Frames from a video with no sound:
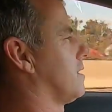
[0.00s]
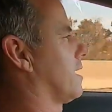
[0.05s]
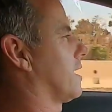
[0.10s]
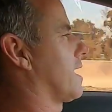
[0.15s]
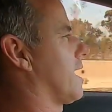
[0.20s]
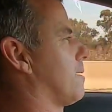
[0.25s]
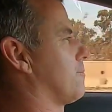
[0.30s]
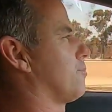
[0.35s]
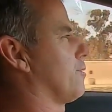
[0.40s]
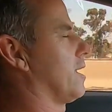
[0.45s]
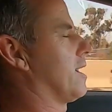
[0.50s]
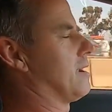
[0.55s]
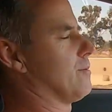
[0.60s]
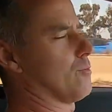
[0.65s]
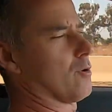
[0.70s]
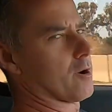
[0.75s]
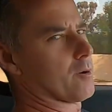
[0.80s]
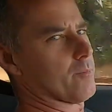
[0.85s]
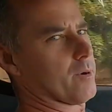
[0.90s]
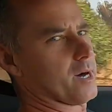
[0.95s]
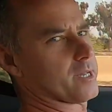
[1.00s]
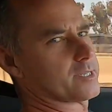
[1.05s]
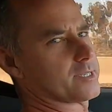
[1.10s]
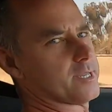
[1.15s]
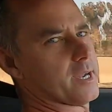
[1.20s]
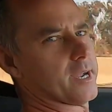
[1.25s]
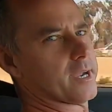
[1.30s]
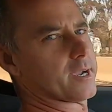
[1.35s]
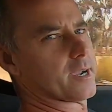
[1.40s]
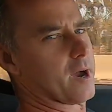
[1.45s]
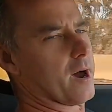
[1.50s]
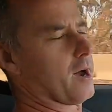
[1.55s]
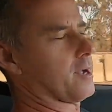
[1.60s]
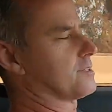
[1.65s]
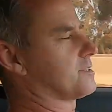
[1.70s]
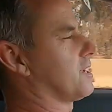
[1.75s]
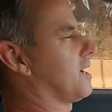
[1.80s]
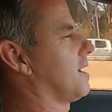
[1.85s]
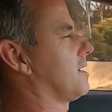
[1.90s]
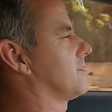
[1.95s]
I got plenty more Mustang
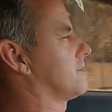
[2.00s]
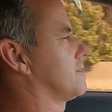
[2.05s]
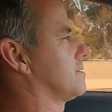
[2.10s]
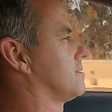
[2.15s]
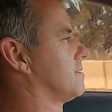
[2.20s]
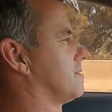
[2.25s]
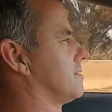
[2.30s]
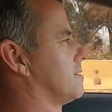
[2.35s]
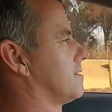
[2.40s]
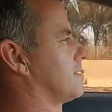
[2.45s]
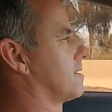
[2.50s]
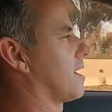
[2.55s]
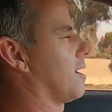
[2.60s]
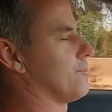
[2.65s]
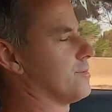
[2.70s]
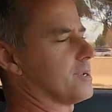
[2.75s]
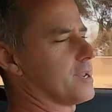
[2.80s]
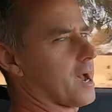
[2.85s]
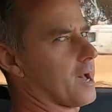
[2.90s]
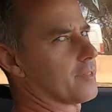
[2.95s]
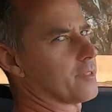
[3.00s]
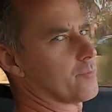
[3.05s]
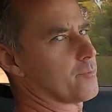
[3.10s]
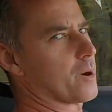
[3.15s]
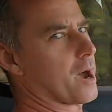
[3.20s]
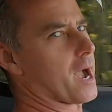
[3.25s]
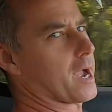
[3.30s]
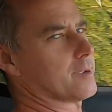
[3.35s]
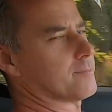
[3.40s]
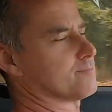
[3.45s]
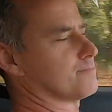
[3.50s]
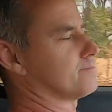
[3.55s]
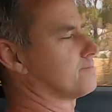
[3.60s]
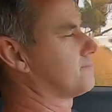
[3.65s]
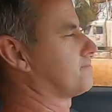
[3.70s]
content coming down the pipe.